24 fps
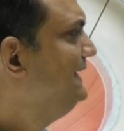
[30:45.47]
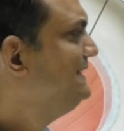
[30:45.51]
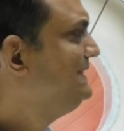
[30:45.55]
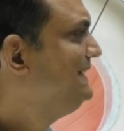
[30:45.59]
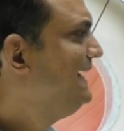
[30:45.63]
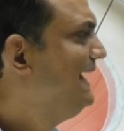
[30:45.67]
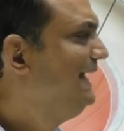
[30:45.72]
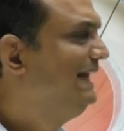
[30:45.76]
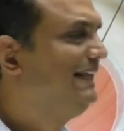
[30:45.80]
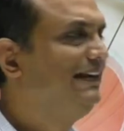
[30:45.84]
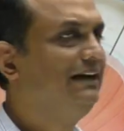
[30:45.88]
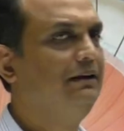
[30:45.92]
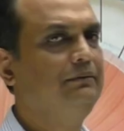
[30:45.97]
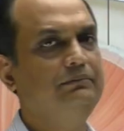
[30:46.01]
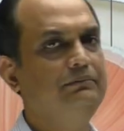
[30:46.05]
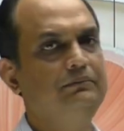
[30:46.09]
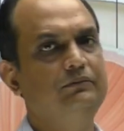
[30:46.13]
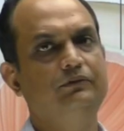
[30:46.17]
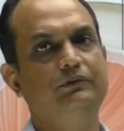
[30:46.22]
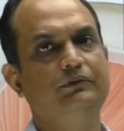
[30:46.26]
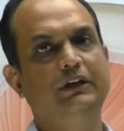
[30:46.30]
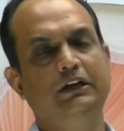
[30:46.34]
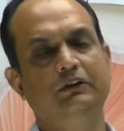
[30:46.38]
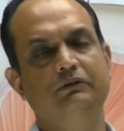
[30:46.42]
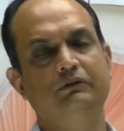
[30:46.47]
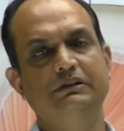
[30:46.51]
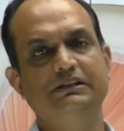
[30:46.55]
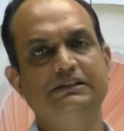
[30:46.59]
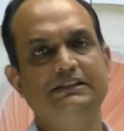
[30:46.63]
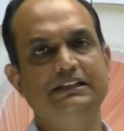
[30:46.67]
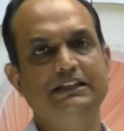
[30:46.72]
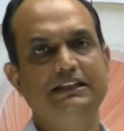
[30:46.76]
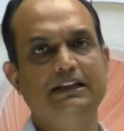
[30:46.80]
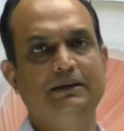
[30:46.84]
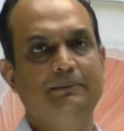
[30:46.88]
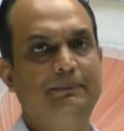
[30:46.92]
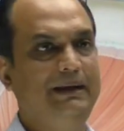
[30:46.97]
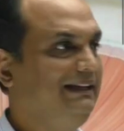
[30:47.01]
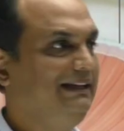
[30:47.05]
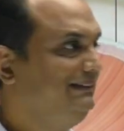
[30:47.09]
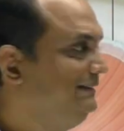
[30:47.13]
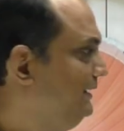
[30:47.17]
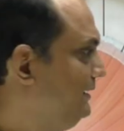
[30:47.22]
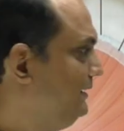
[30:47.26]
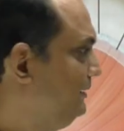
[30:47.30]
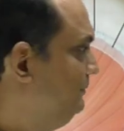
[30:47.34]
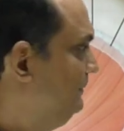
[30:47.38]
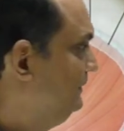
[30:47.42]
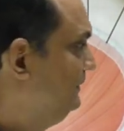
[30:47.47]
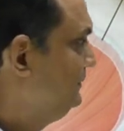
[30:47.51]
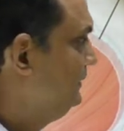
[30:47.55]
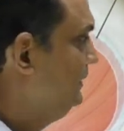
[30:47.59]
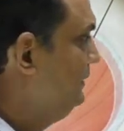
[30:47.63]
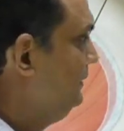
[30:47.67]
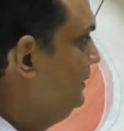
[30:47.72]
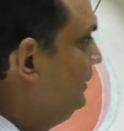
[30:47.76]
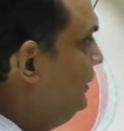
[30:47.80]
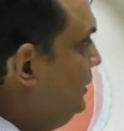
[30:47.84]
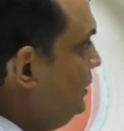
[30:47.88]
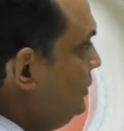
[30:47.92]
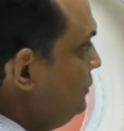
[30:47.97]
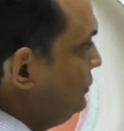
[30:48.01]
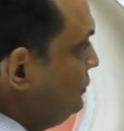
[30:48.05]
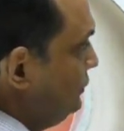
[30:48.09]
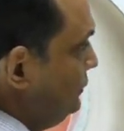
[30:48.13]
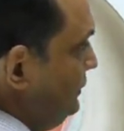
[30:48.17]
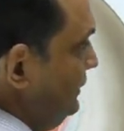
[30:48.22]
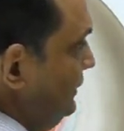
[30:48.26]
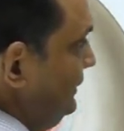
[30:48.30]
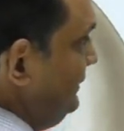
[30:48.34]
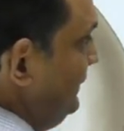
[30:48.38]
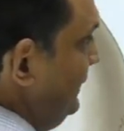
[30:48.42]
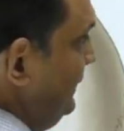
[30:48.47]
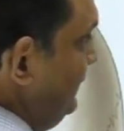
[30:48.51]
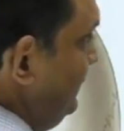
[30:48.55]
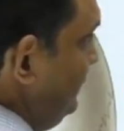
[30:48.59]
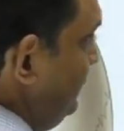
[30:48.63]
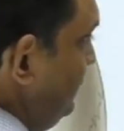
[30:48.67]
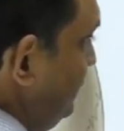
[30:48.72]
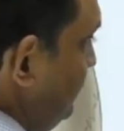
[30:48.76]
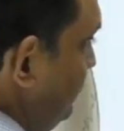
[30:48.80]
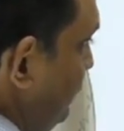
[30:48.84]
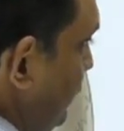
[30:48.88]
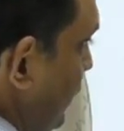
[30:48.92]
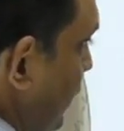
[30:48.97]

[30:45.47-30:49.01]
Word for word: this diagram, when you will see the masseter muscle, so this is